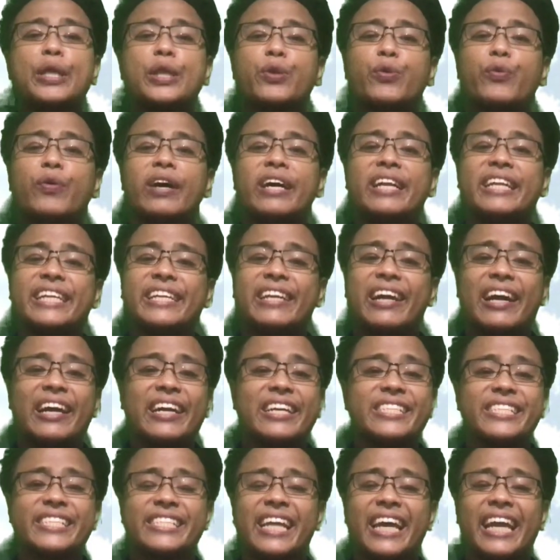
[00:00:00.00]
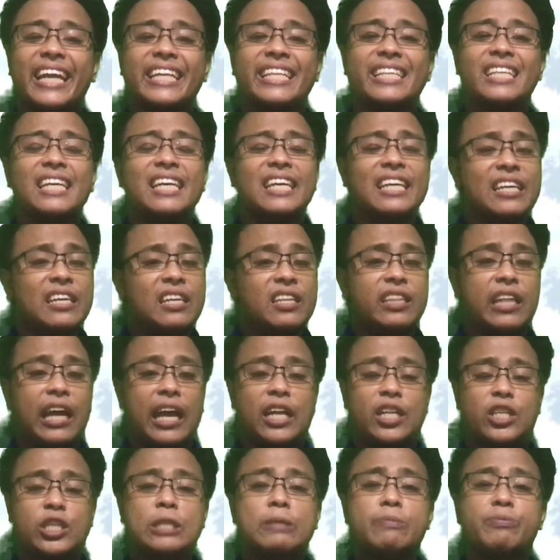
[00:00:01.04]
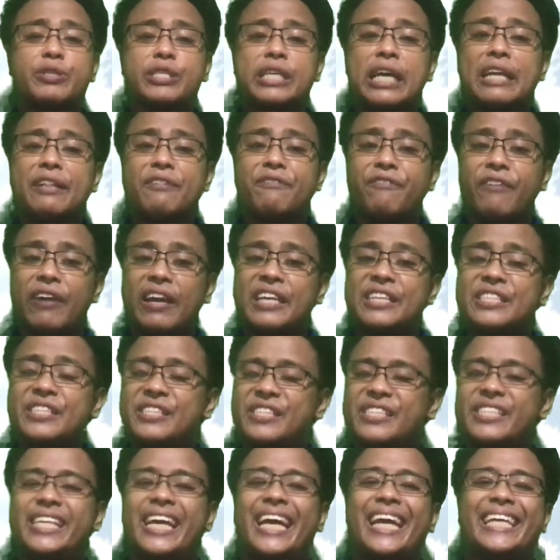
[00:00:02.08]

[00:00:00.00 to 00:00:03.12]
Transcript: in Arts 9, the Egyptian-based design.